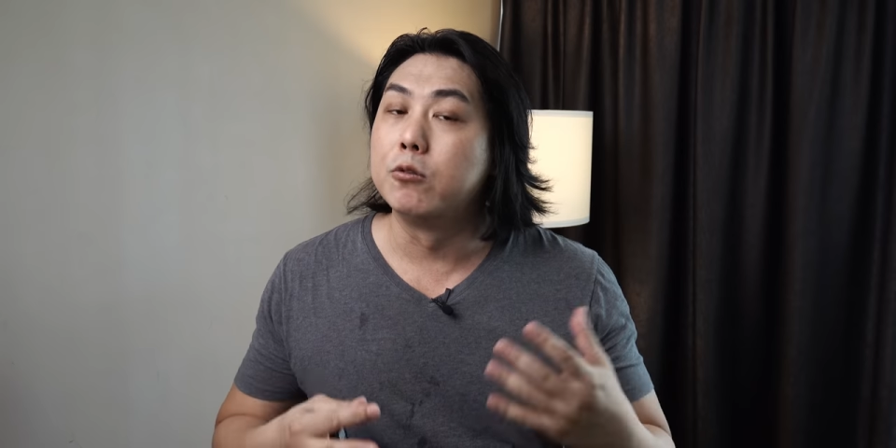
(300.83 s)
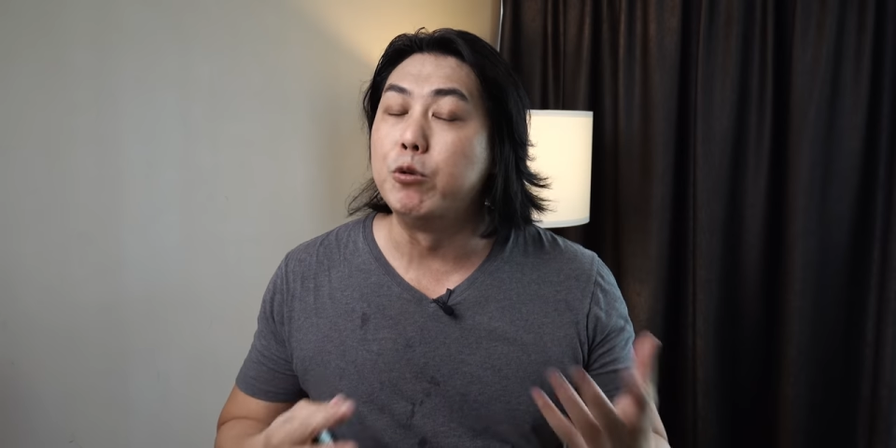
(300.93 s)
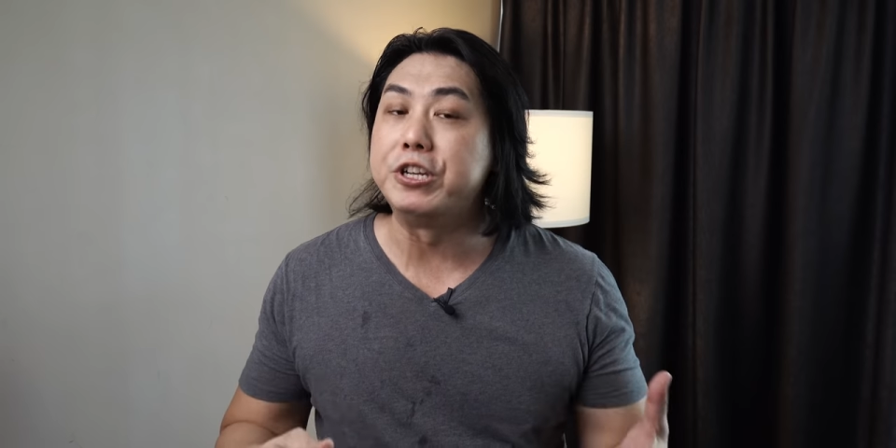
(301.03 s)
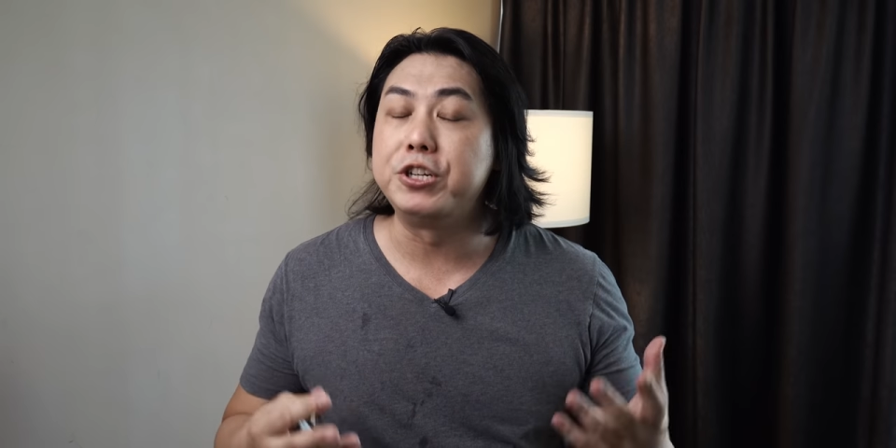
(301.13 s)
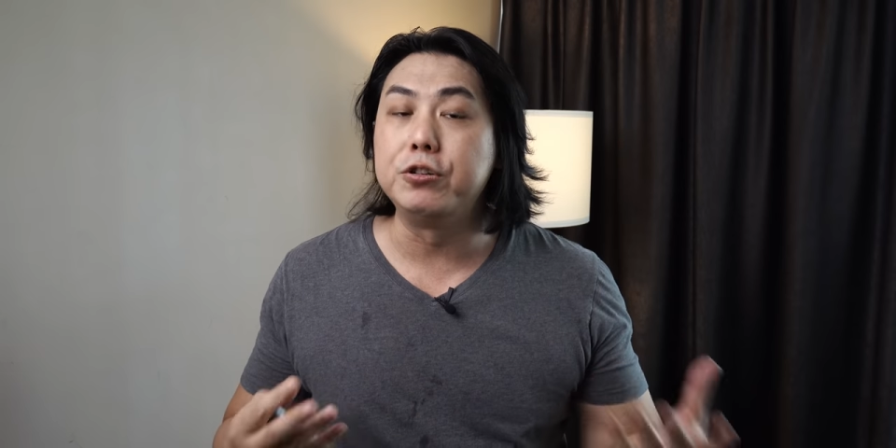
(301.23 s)

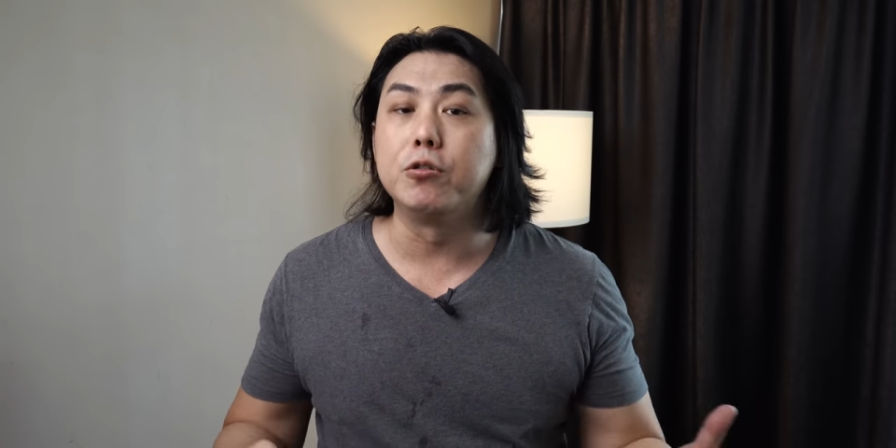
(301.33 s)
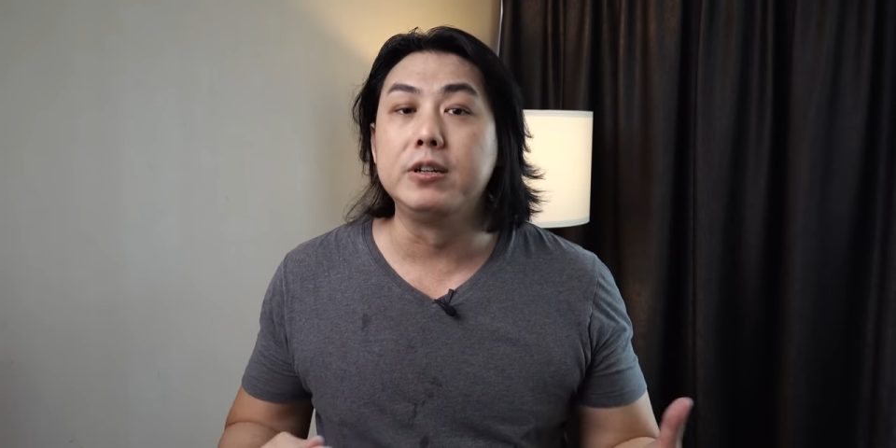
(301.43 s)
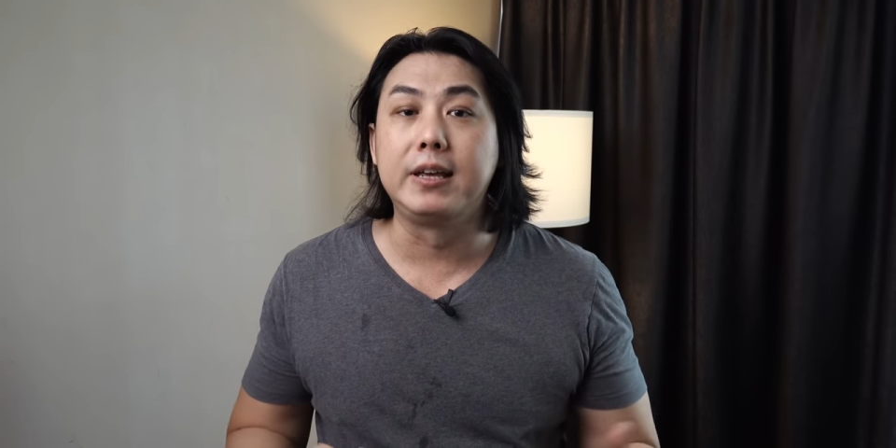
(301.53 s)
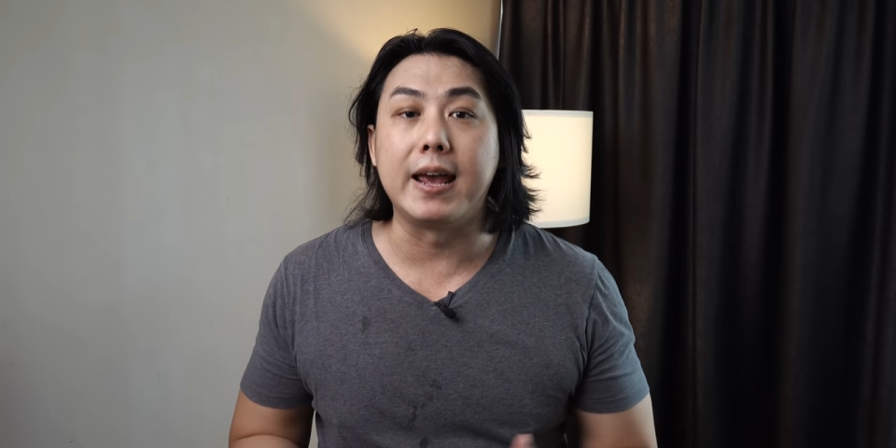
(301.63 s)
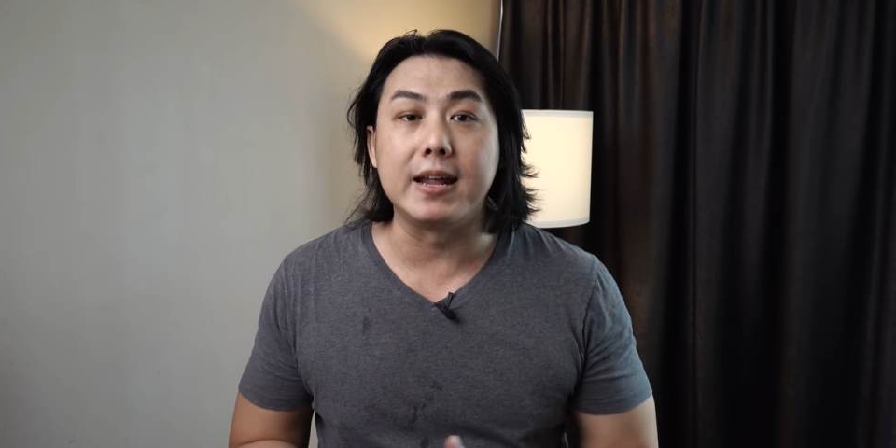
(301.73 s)
which you
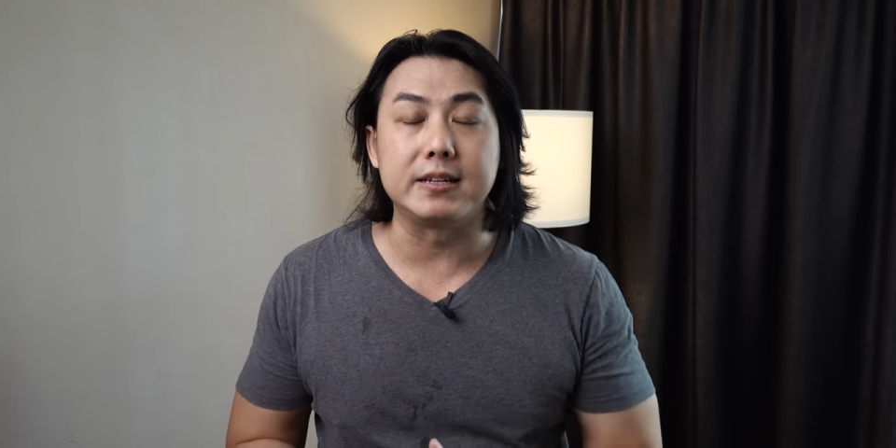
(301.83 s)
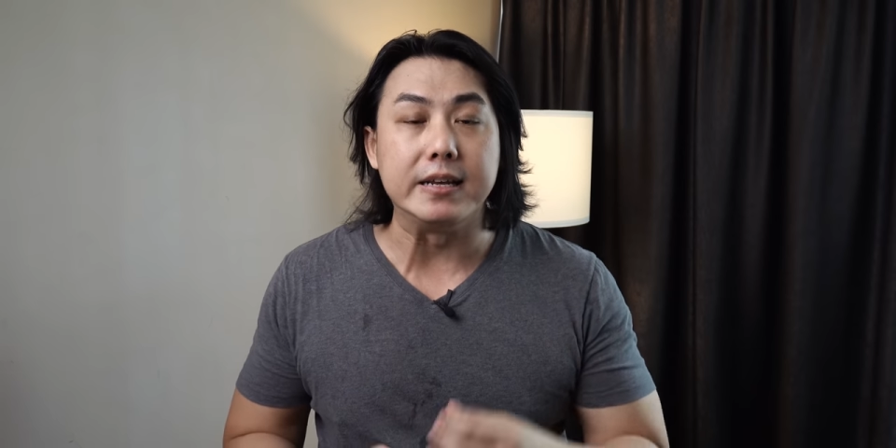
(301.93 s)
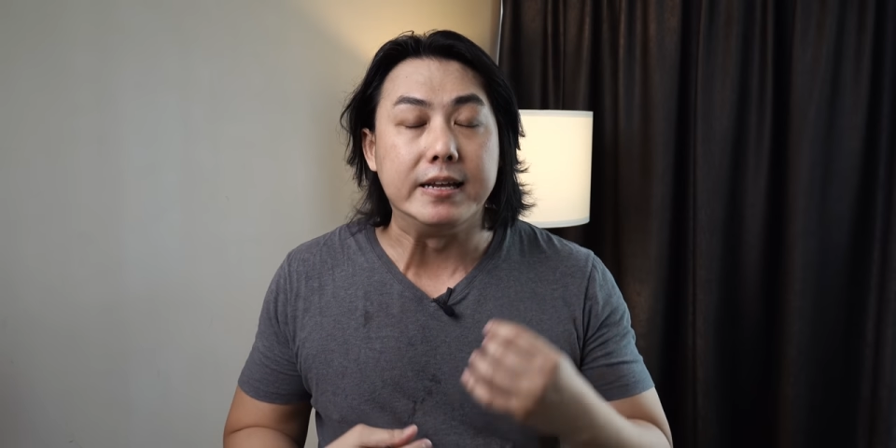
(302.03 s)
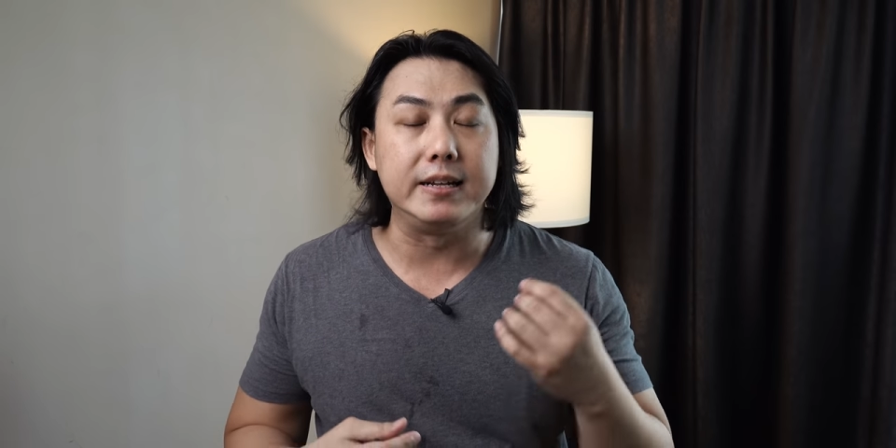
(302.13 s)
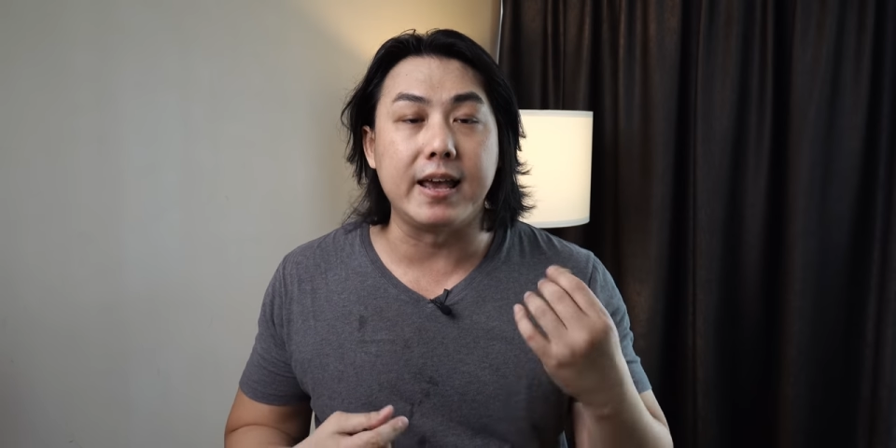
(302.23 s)
don't get
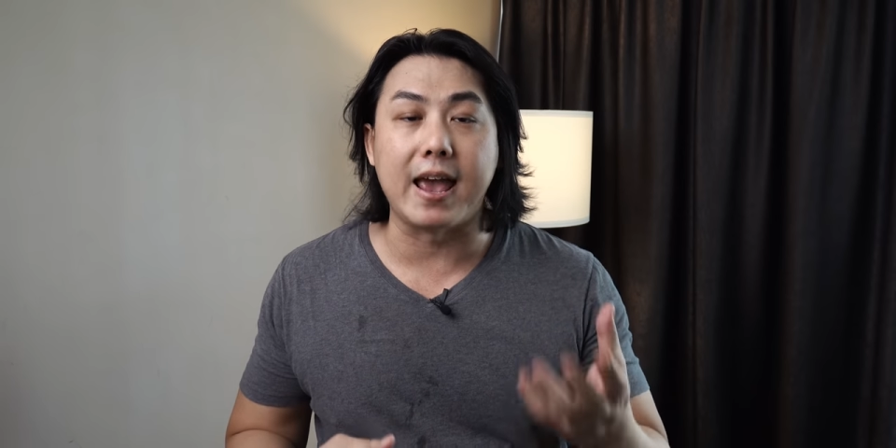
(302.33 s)
in the